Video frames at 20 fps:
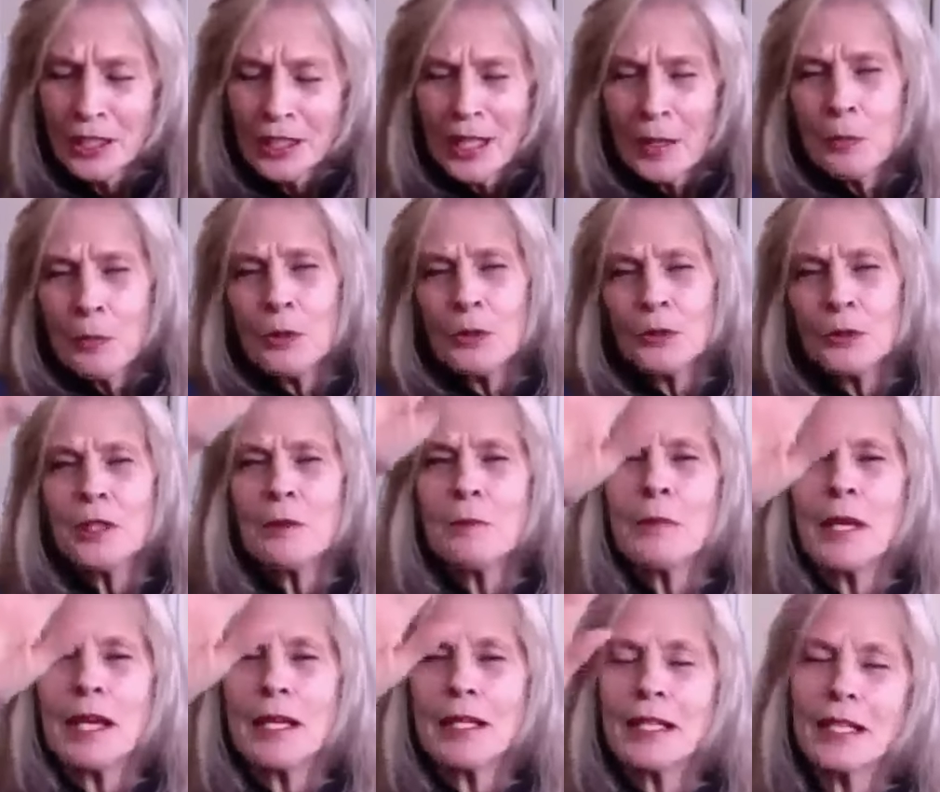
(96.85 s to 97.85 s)
And I pulled him
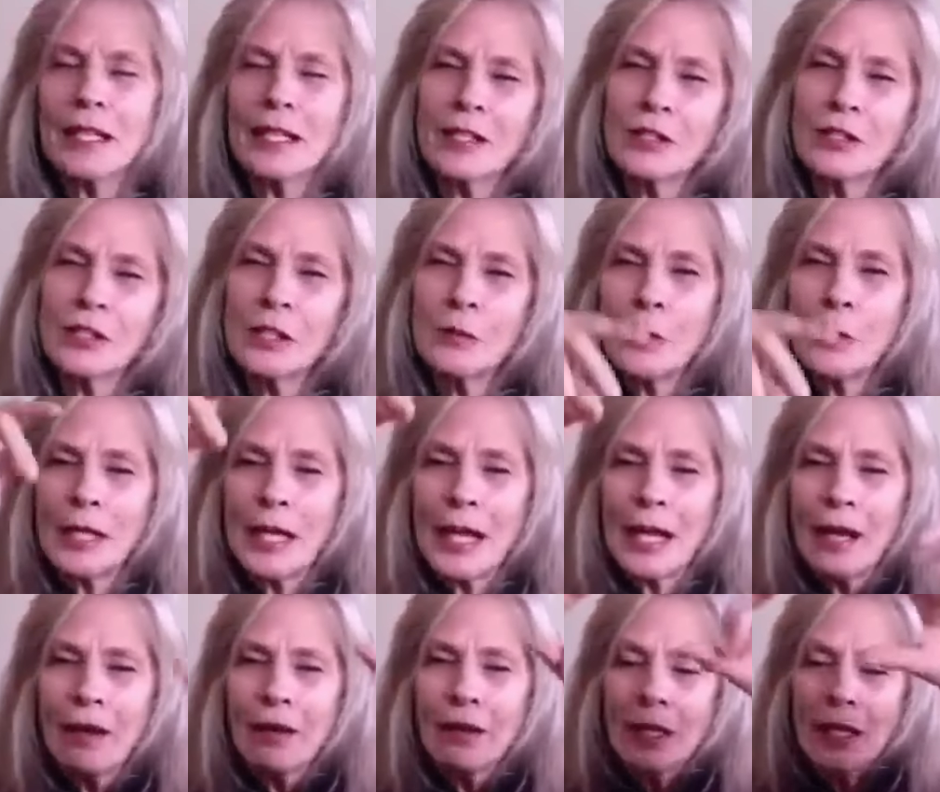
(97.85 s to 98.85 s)
back in. She went
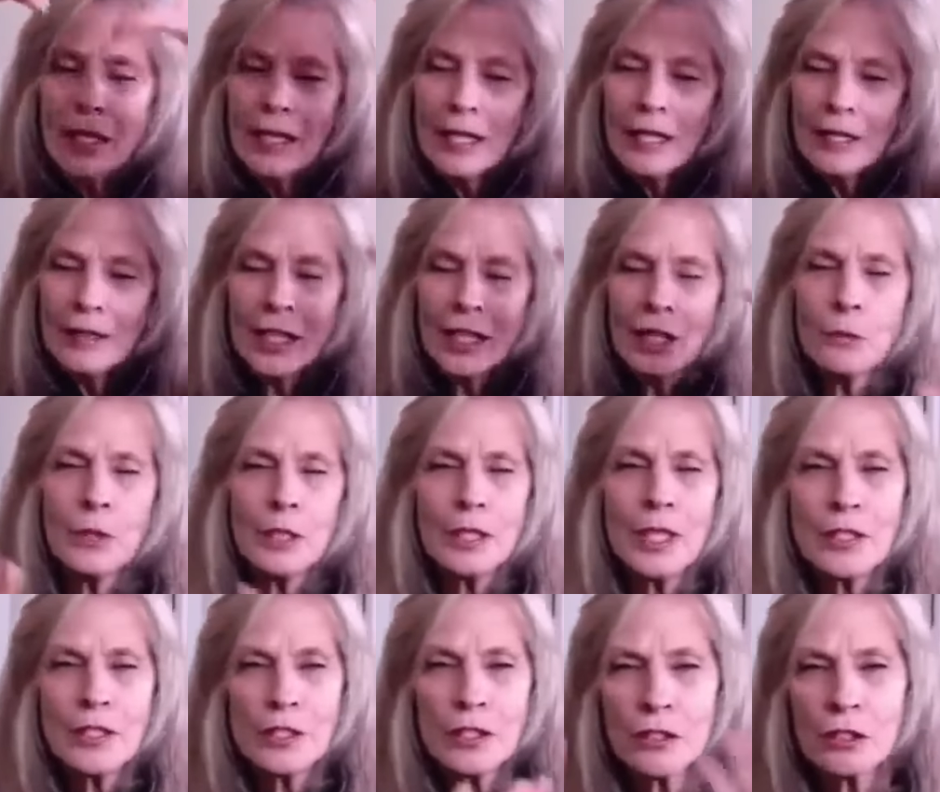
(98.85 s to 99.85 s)
out. Their
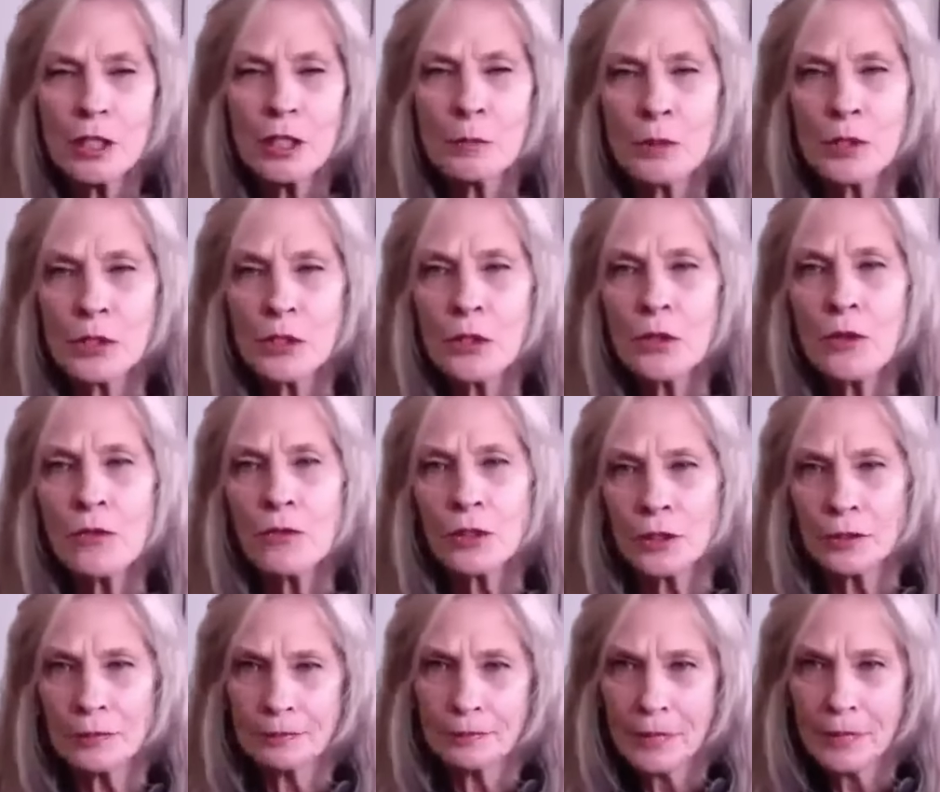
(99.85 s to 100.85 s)
relationship was
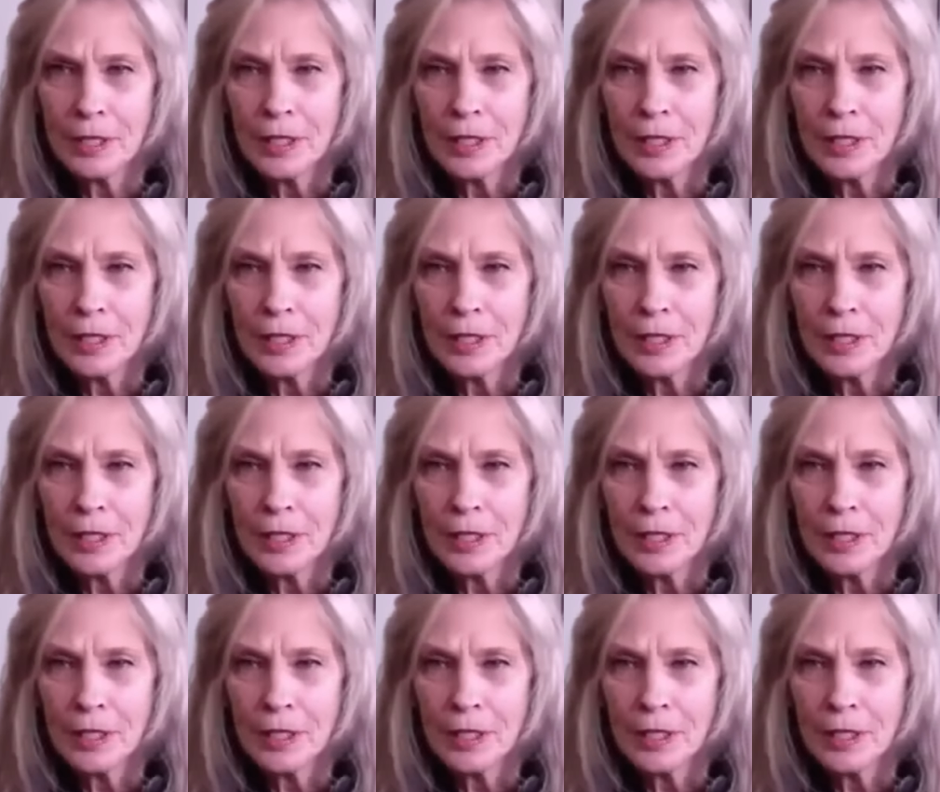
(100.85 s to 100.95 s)
over.